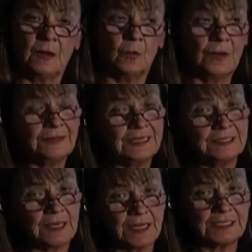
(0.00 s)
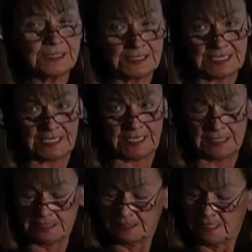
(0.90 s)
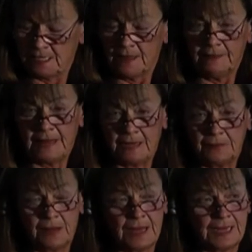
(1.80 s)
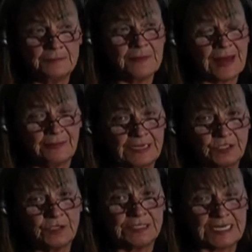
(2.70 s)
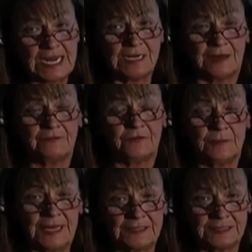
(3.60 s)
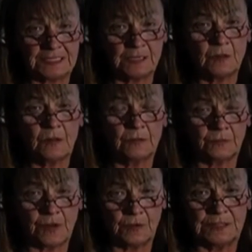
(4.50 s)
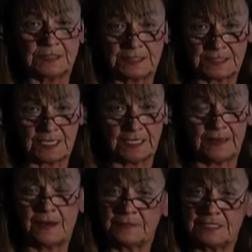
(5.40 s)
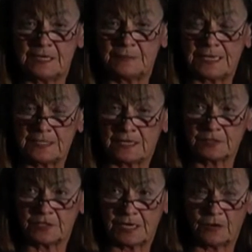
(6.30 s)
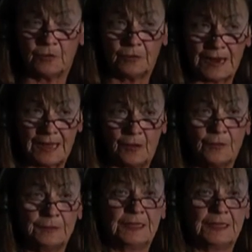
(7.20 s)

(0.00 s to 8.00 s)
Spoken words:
What these guys did, they took data from a single rodent study that was done by Dr. Carol Rao.